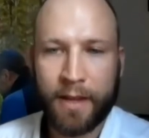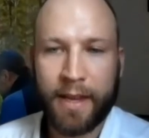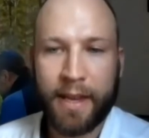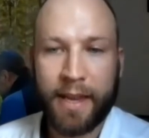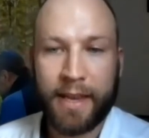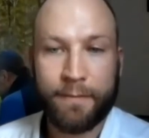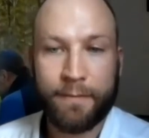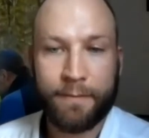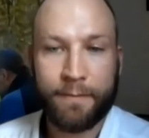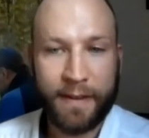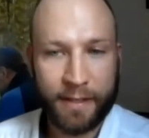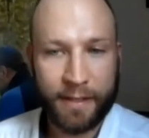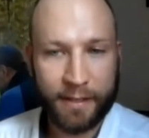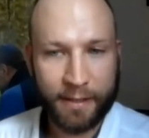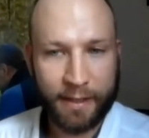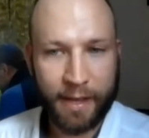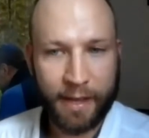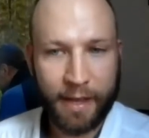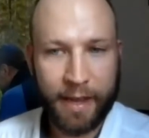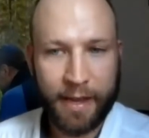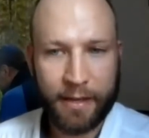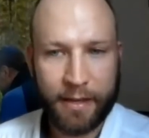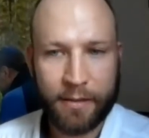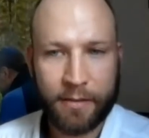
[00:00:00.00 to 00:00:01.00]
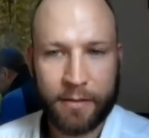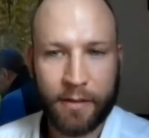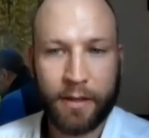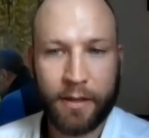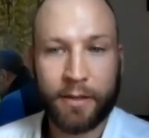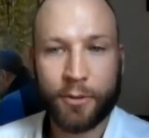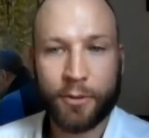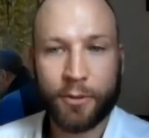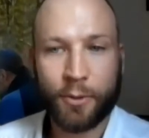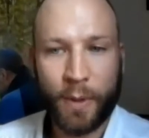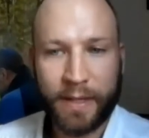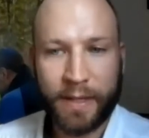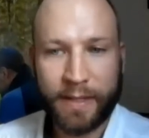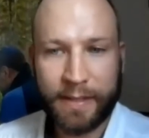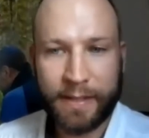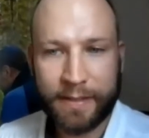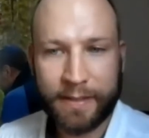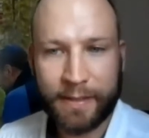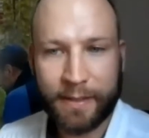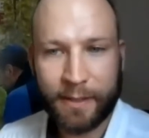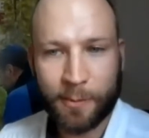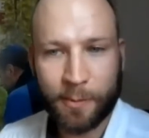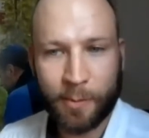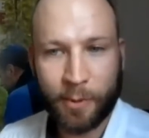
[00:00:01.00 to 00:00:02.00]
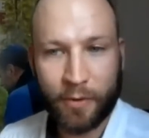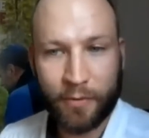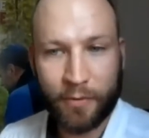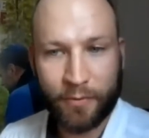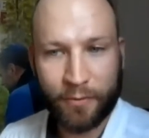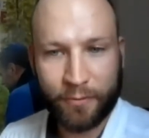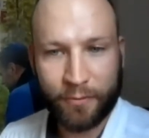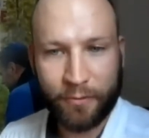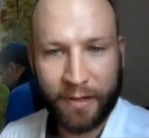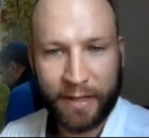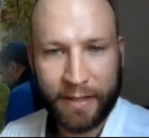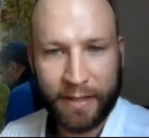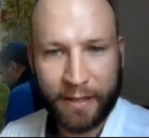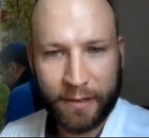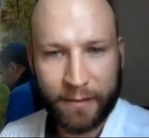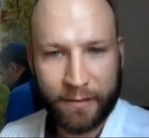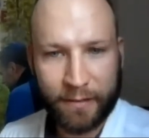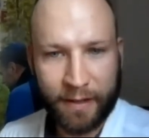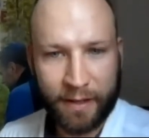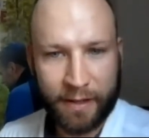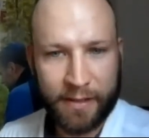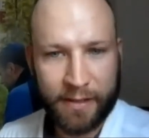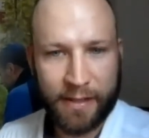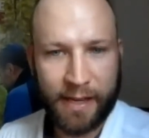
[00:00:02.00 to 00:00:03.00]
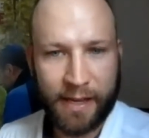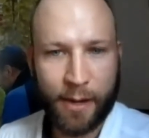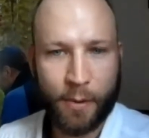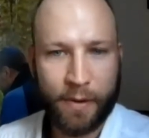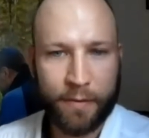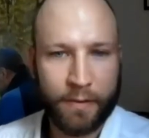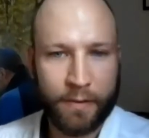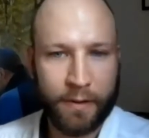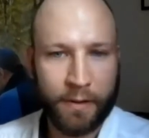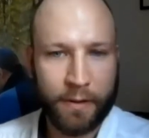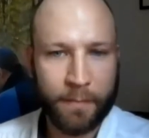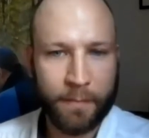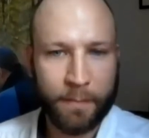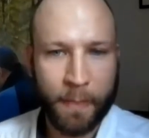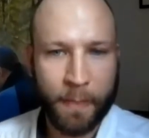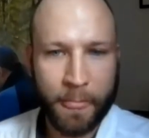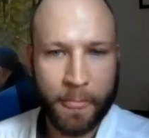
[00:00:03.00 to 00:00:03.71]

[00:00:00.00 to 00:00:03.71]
In this case, at 26.3 degrees, however,